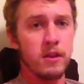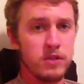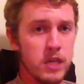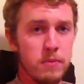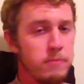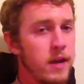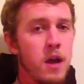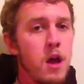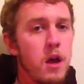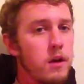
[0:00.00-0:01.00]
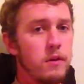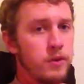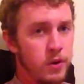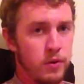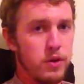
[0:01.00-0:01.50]
their sleeping bag.
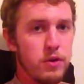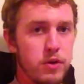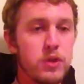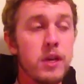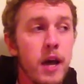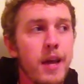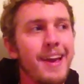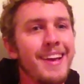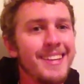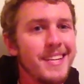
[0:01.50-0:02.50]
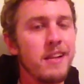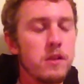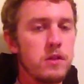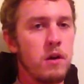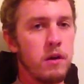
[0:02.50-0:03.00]
No, you're usually hiking until
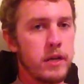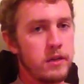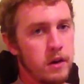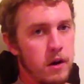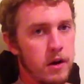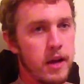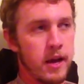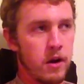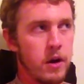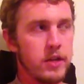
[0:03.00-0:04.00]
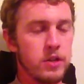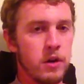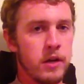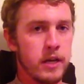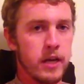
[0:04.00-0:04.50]
it's already dark and already
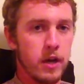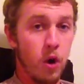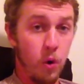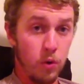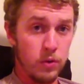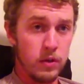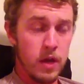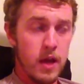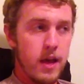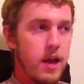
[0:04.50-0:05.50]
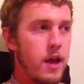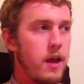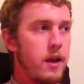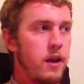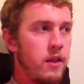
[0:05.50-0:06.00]
starting to get cold.
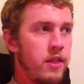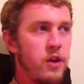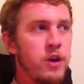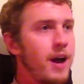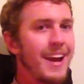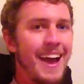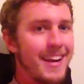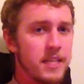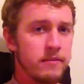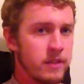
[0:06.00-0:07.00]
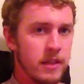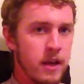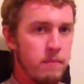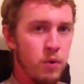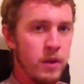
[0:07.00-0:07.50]
They're not active at
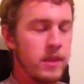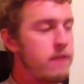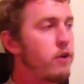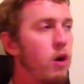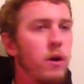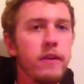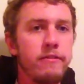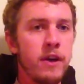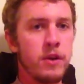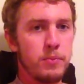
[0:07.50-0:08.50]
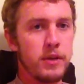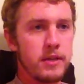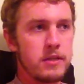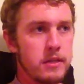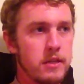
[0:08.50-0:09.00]
that point. They've already found a
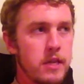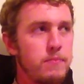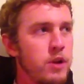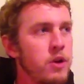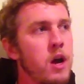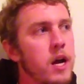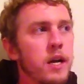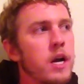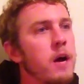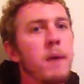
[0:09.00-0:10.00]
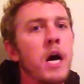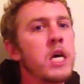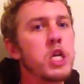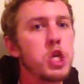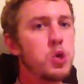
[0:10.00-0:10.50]
place to sleep. They're not going to come
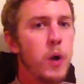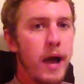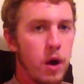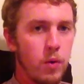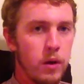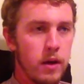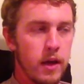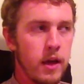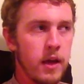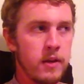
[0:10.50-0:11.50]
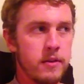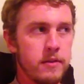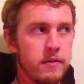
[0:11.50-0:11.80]
hunt you out. And